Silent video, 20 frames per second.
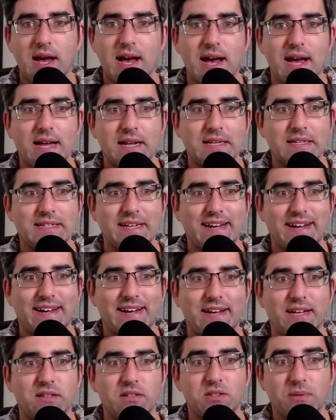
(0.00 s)
And
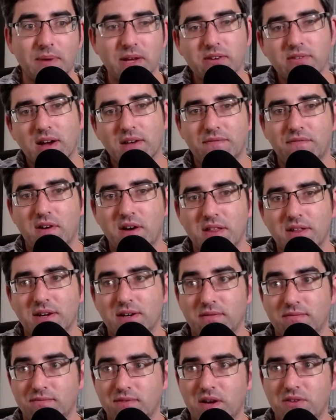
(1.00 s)
uh, so my
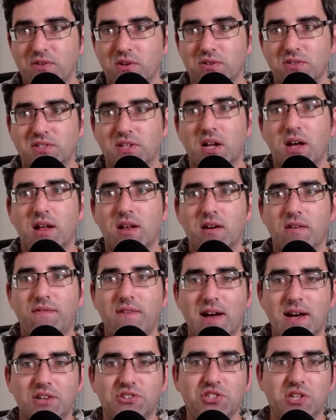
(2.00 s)
grandfather, Fred Rosehill alav
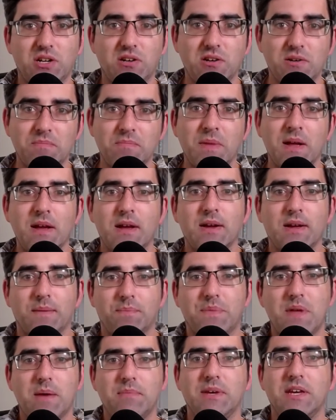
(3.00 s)
Hashalom,
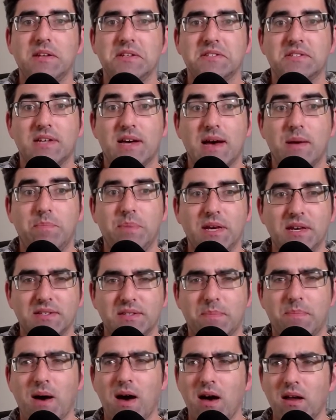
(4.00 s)
that means uh, peace
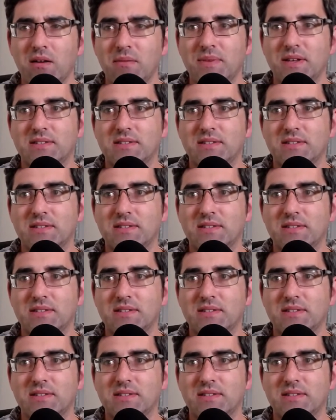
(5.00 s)
upon him.